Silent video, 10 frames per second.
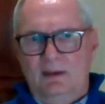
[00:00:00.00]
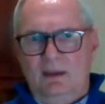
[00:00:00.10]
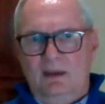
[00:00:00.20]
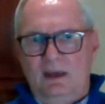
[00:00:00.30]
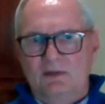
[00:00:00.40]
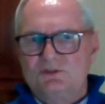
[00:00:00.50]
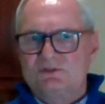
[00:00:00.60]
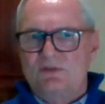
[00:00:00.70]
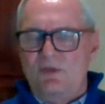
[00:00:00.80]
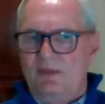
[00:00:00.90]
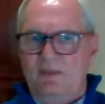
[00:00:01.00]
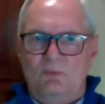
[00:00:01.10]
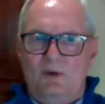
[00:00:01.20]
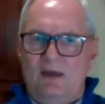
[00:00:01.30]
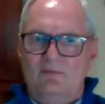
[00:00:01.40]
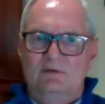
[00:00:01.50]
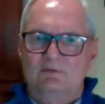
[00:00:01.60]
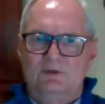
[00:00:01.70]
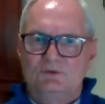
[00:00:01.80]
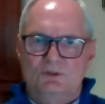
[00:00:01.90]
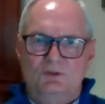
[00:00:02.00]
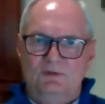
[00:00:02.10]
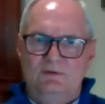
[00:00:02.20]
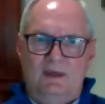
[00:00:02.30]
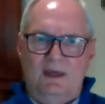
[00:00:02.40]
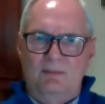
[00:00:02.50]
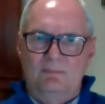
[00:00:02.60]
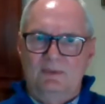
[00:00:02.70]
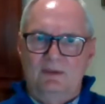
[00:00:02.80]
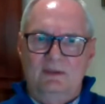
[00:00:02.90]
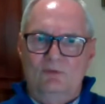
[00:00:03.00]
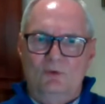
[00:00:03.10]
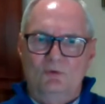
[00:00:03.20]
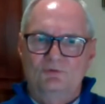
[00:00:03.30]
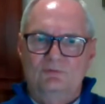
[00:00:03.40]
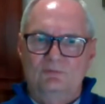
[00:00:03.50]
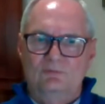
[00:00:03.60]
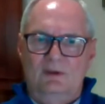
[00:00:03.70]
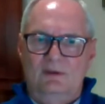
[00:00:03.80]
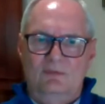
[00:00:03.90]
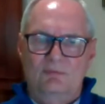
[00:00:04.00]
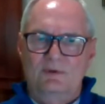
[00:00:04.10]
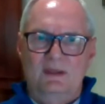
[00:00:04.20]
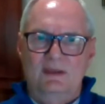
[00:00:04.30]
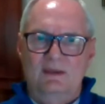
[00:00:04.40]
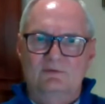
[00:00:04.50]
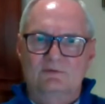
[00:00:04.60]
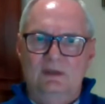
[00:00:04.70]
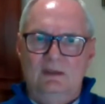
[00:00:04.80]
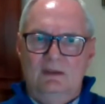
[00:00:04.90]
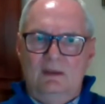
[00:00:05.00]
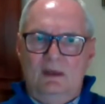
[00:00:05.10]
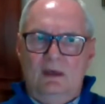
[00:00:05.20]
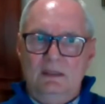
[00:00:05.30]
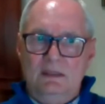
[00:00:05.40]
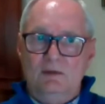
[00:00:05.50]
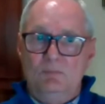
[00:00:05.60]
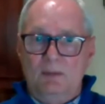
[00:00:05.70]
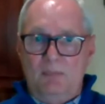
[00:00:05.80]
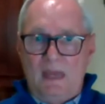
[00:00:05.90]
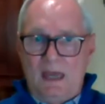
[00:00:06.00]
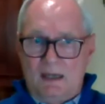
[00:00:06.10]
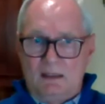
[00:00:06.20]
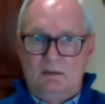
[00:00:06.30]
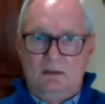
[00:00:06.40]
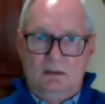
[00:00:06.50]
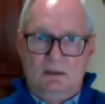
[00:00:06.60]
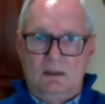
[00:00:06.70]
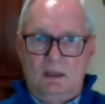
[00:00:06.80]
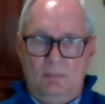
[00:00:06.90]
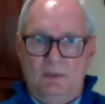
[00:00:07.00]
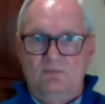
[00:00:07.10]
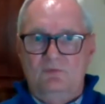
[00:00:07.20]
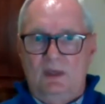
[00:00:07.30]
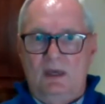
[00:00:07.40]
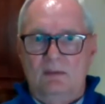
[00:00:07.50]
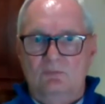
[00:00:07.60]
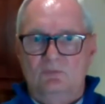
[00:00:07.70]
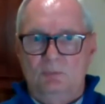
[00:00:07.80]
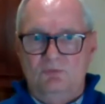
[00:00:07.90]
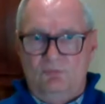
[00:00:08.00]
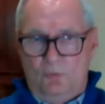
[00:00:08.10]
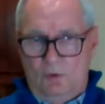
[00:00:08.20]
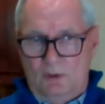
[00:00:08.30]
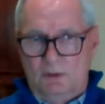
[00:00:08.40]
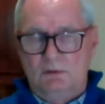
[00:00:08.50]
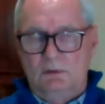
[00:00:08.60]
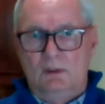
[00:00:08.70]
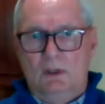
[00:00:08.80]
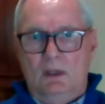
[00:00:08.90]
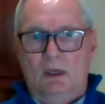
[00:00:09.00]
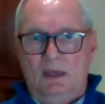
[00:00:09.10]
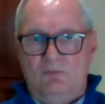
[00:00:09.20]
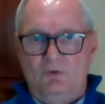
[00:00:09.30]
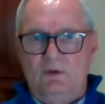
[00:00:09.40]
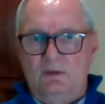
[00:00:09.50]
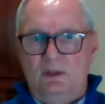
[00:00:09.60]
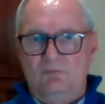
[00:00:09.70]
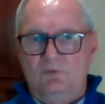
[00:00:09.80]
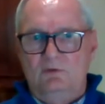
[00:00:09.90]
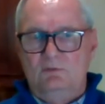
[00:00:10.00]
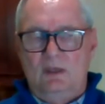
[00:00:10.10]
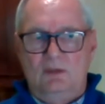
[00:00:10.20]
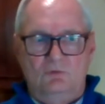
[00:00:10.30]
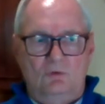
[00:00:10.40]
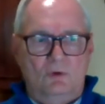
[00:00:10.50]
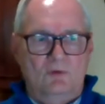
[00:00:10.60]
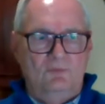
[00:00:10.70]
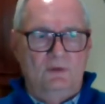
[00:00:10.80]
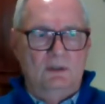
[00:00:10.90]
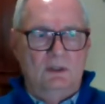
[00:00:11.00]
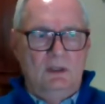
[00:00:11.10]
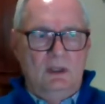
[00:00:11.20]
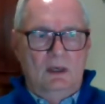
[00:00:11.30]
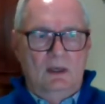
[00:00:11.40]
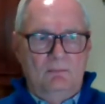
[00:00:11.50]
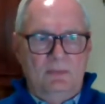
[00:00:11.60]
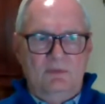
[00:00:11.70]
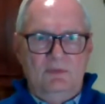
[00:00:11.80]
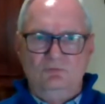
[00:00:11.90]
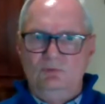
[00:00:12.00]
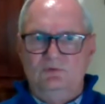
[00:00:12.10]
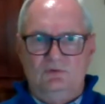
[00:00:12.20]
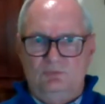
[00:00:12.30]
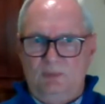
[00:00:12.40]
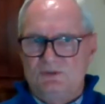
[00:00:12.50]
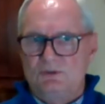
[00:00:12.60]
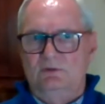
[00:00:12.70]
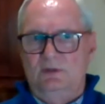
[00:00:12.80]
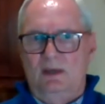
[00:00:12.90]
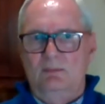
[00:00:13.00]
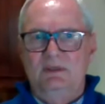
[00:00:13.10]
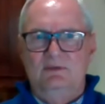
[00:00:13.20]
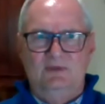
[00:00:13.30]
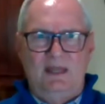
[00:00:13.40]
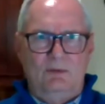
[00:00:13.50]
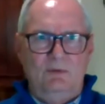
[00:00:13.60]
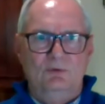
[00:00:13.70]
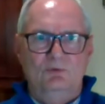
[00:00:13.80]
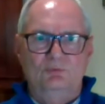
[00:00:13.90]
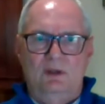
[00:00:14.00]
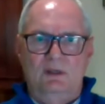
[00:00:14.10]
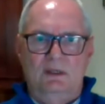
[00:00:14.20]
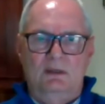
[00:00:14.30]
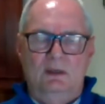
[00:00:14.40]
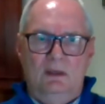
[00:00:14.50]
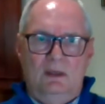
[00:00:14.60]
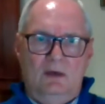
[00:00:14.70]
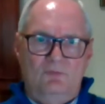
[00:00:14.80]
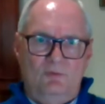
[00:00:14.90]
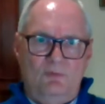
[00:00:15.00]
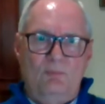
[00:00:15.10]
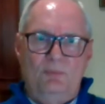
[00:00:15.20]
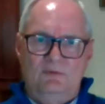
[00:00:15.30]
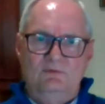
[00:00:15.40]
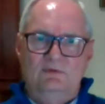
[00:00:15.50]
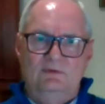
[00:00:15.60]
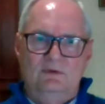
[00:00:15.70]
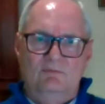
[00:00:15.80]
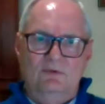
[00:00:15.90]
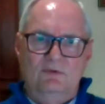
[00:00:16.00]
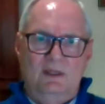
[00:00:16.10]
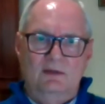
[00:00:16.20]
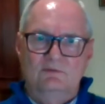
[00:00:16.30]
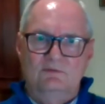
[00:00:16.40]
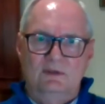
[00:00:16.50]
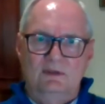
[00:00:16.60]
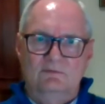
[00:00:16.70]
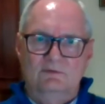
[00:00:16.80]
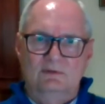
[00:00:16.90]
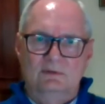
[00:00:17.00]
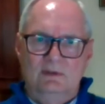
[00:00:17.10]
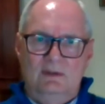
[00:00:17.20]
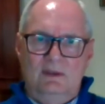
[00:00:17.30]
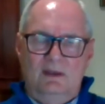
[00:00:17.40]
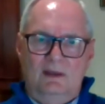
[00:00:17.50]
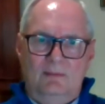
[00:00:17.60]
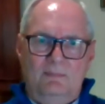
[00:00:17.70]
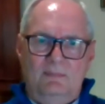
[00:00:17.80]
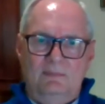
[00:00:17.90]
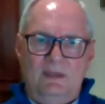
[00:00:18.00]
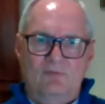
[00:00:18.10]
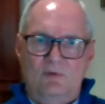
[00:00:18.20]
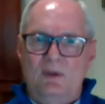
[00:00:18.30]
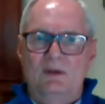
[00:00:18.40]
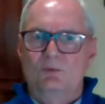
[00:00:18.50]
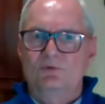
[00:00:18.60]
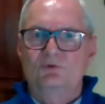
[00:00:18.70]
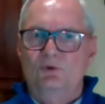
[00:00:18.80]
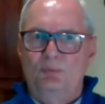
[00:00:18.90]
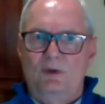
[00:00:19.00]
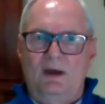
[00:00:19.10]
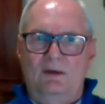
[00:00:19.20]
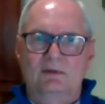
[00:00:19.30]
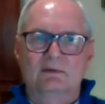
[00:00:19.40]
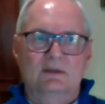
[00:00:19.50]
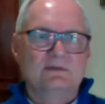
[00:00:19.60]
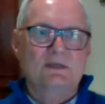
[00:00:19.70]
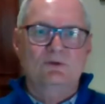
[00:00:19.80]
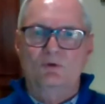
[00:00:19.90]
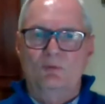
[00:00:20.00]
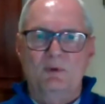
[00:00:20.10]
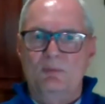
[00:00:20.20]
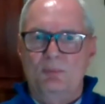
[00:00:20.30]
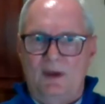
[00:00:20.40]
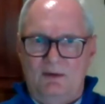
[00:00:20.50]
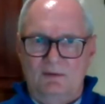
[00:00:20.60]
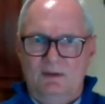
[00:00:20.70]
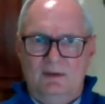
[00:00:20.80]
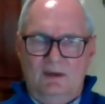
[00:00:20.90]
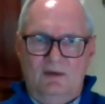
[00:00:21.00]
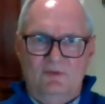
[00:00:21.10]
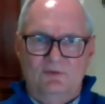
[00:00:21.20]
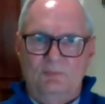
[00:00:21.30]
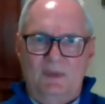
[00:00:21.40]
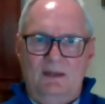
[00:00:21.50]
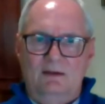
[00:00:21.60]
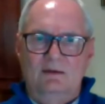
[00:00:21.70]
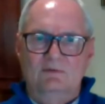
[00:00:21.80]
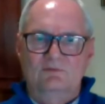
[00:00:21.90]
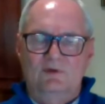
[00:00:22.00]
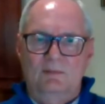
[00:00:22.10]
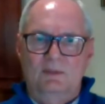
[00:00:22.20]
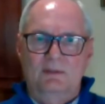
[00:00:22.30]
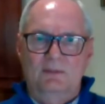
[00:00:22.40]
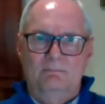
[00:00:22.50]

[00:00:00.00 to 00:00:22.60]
Uh, I just thought they were having such a good time in those uh, three days. Uh, he had been back a couple of times before uh, after he had left as, as an orphan, um, but this was a special time because now he was running uh, for the presidency of the United States. And um, everybody was so proud and continue to be proud of this man and his family.